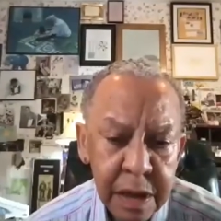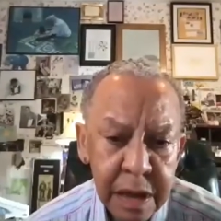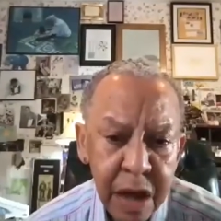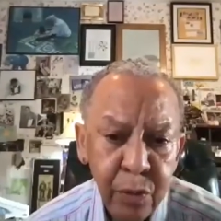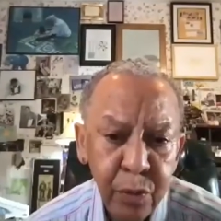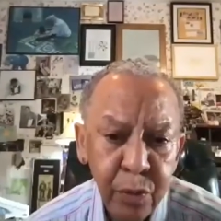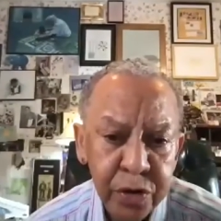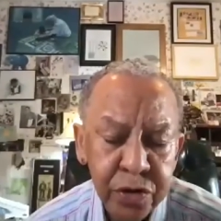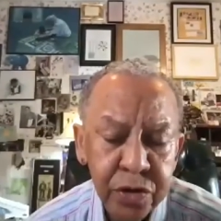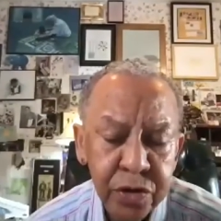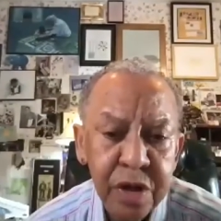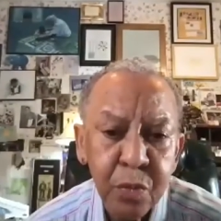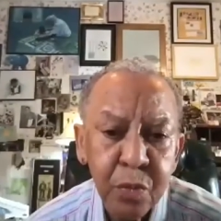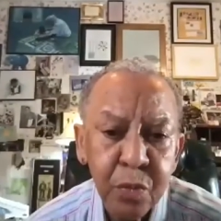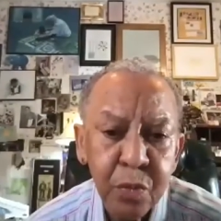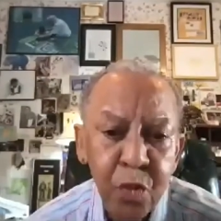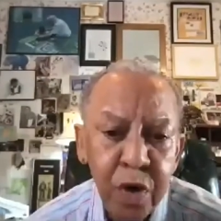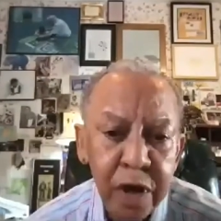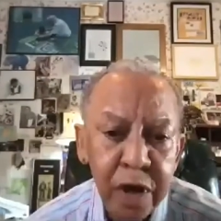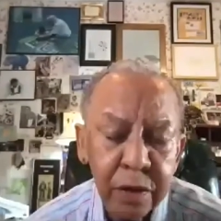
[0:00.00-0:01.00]
I wish them
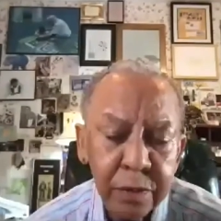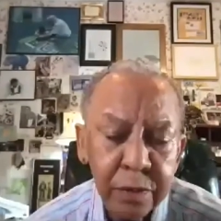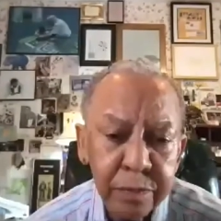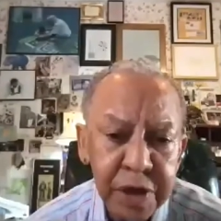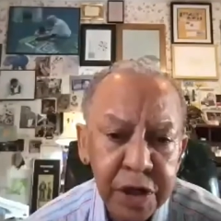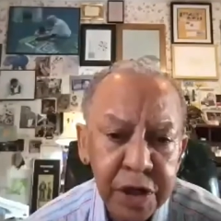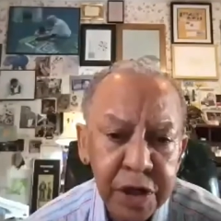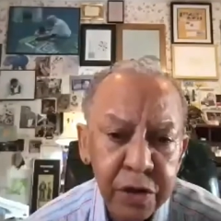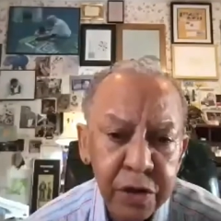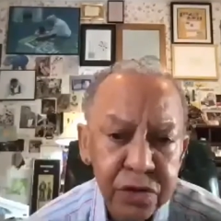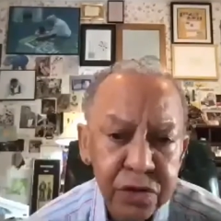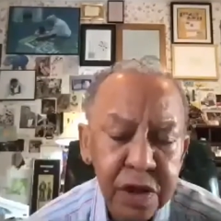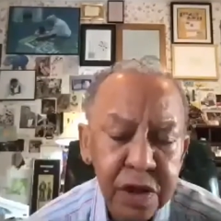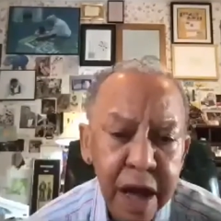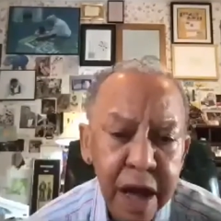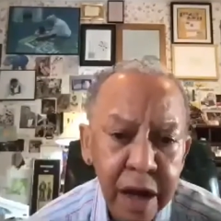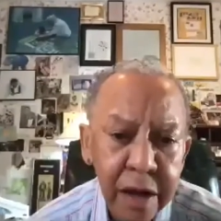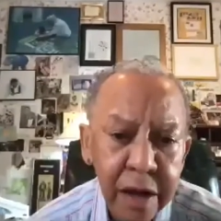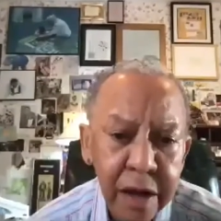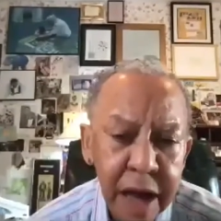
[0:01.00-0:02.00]
well because the
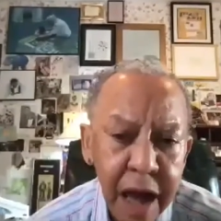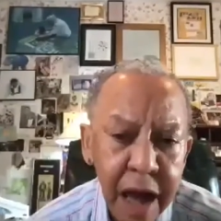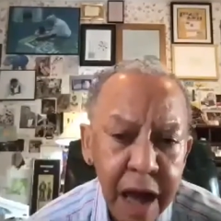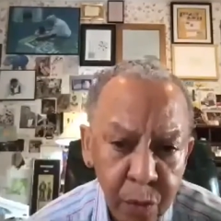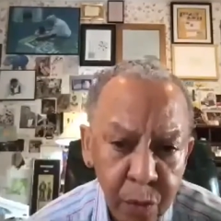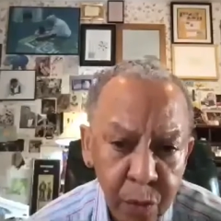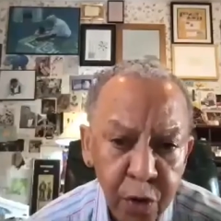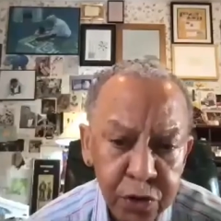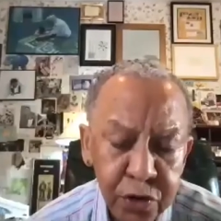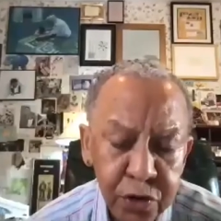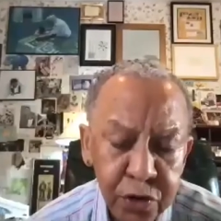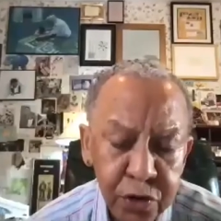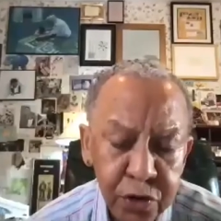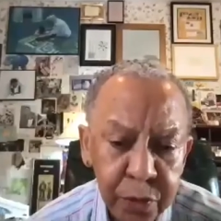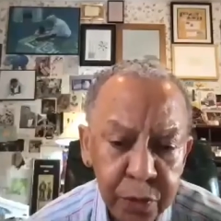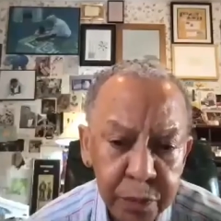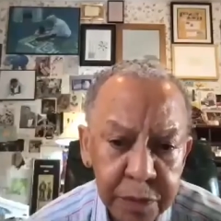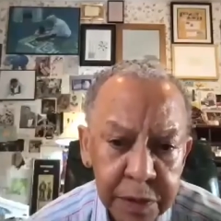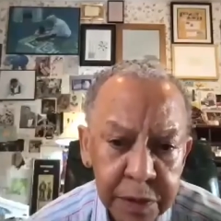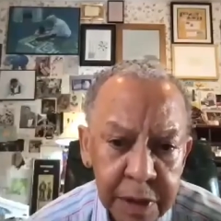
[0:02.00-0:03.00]
God I worship,
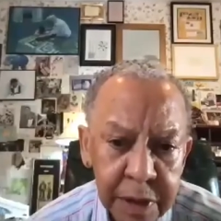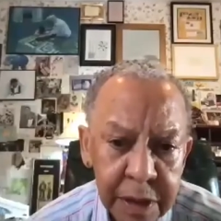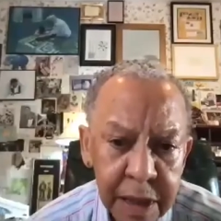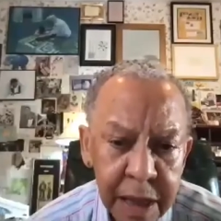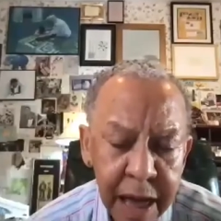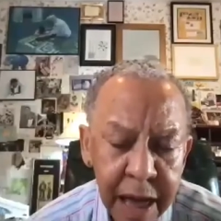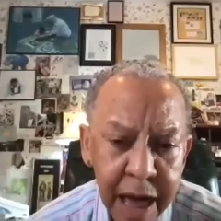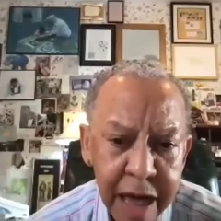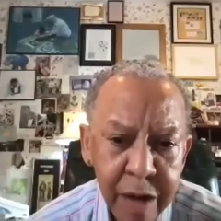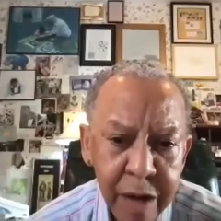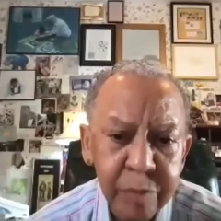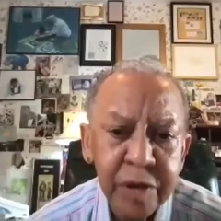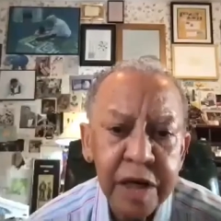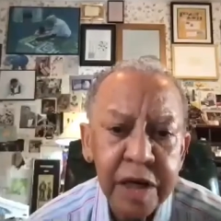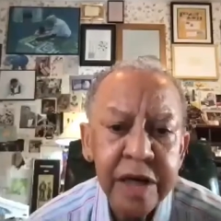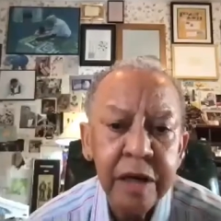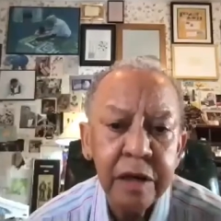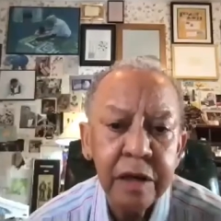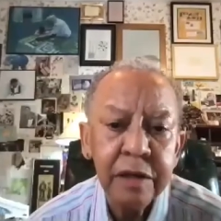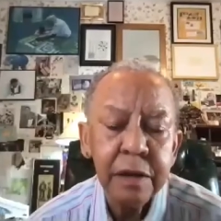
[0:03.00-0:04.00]
I am
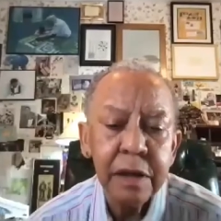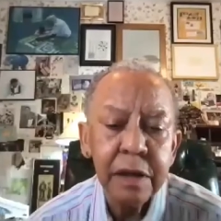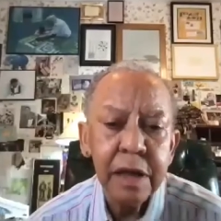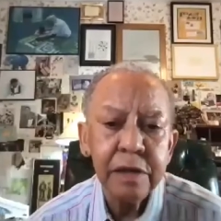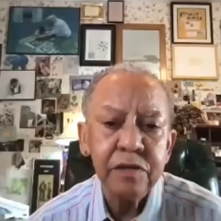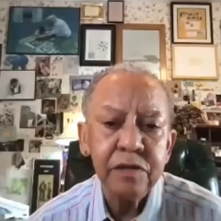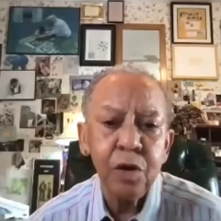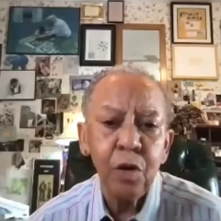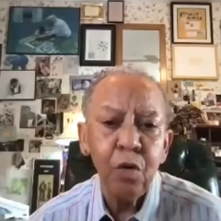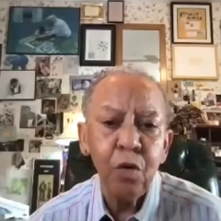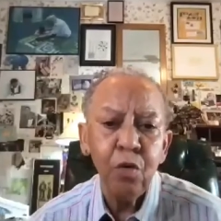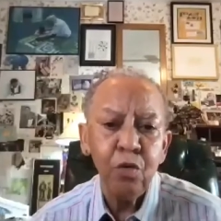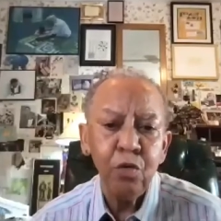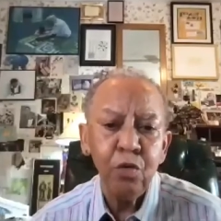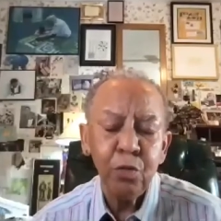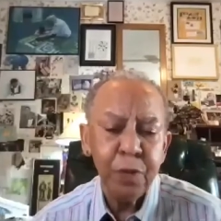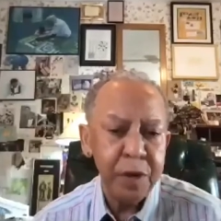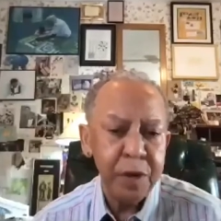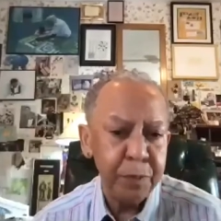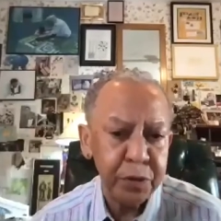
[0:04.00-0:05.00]
leaning, as the
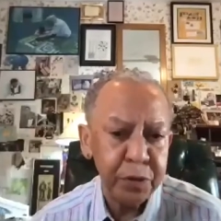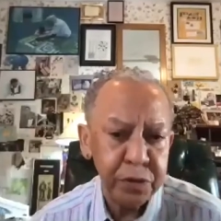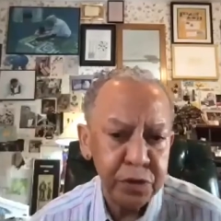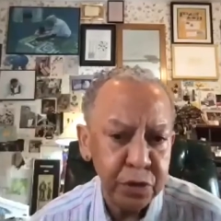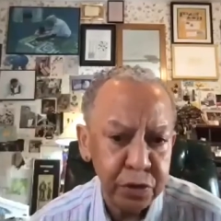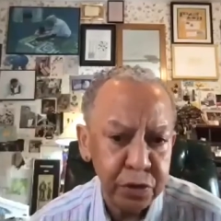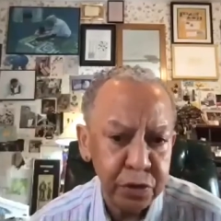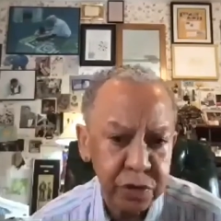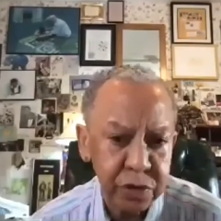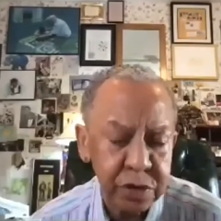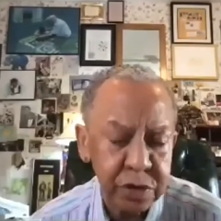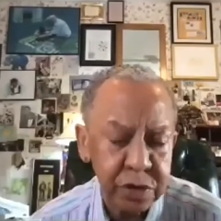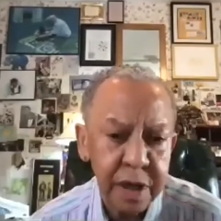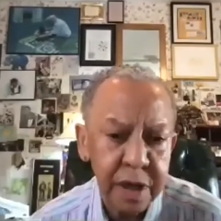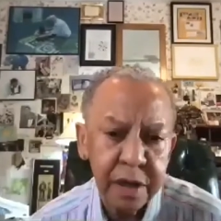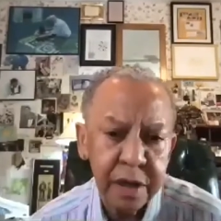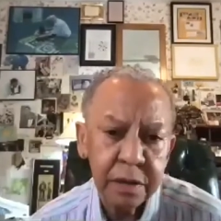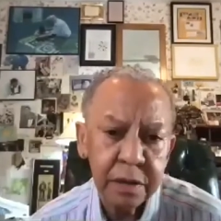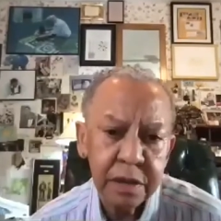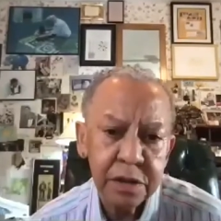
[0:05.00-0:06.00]
old people used to
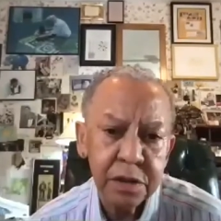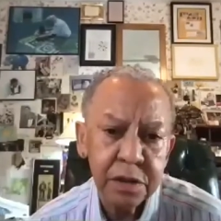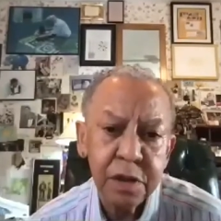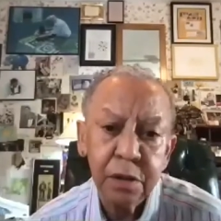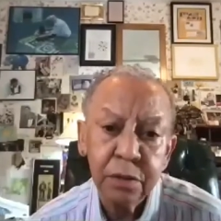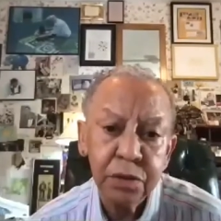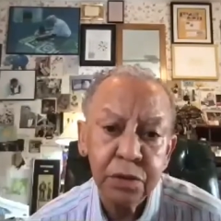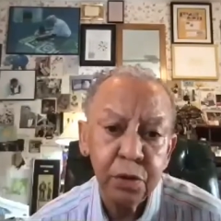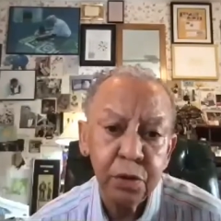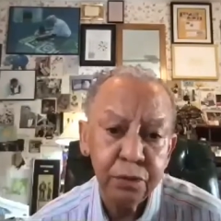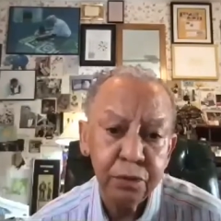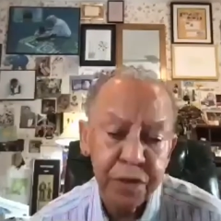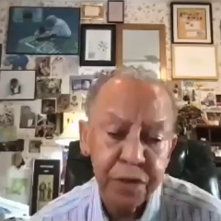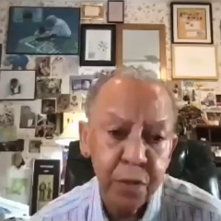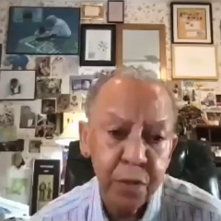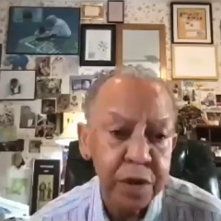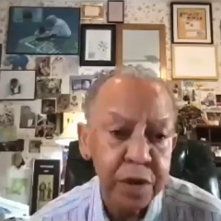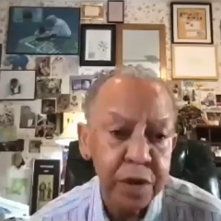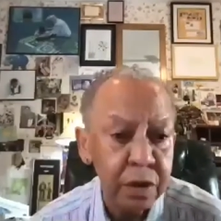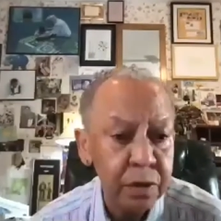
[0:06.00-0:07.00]
say, still do if they
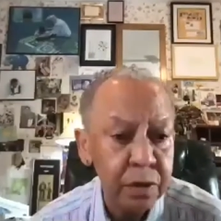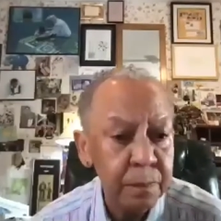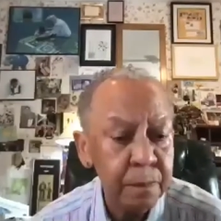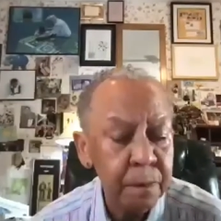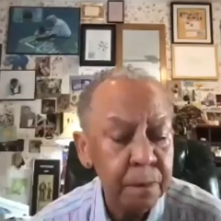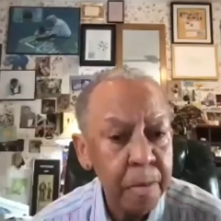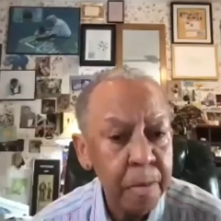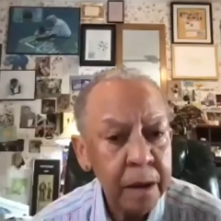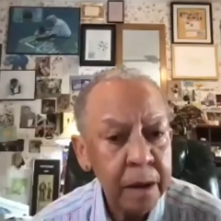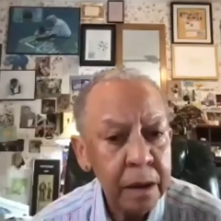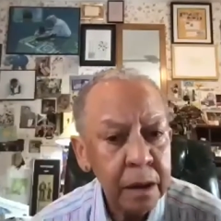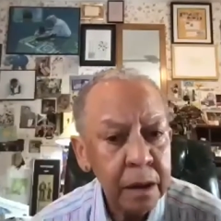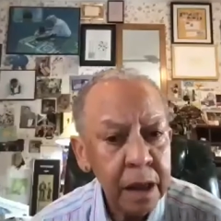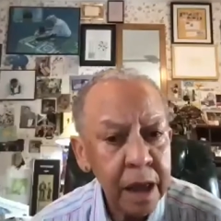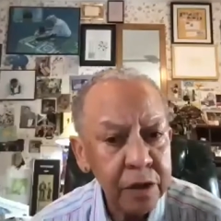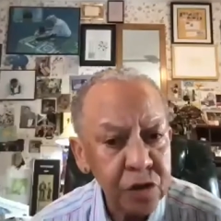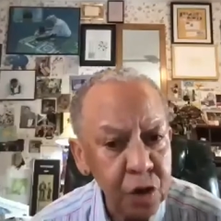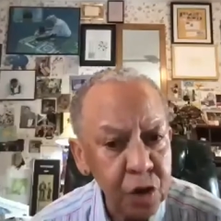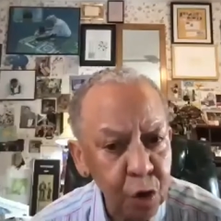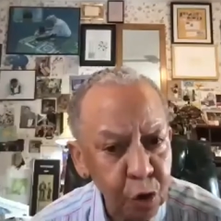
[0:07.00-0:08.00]
were here.
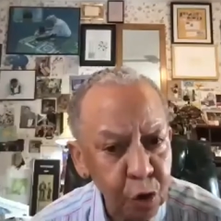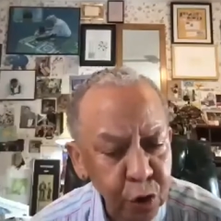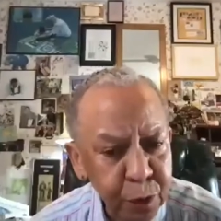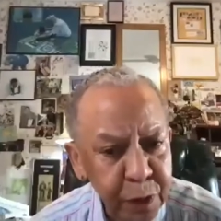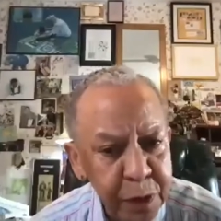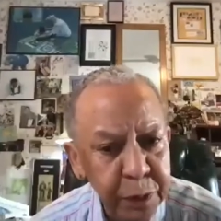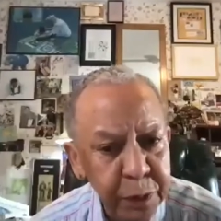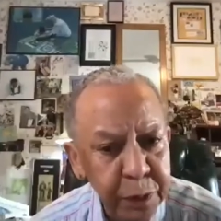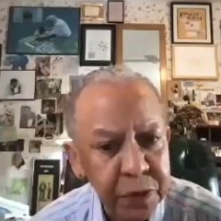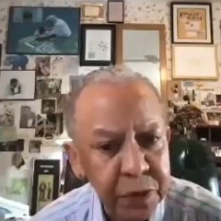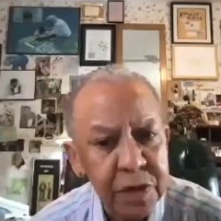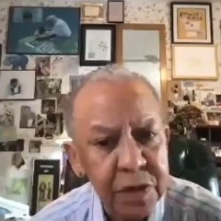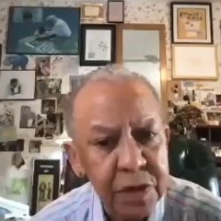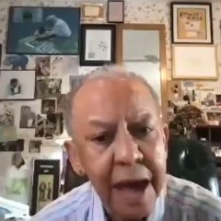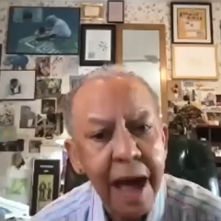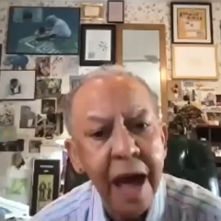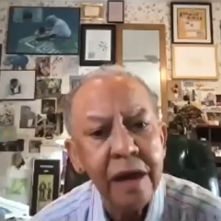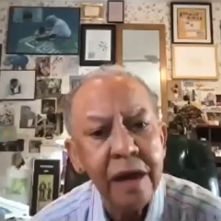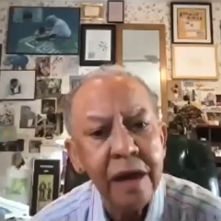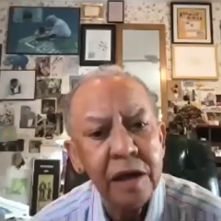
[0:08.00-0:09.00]
As the old people say,
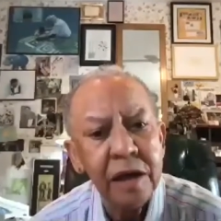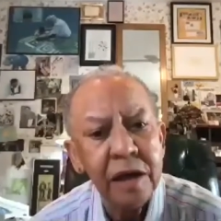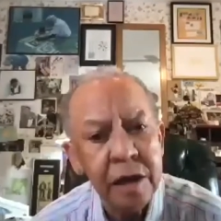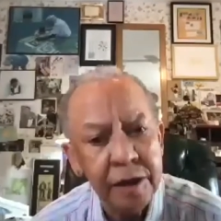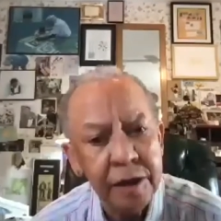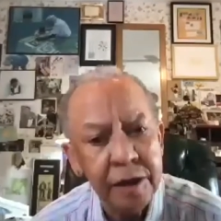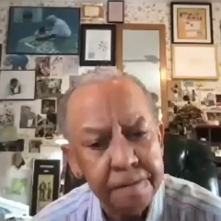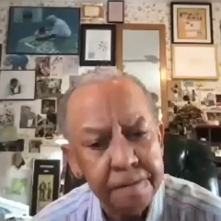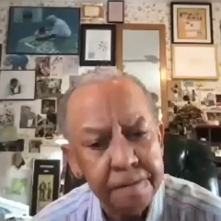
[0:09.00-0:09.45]
I lean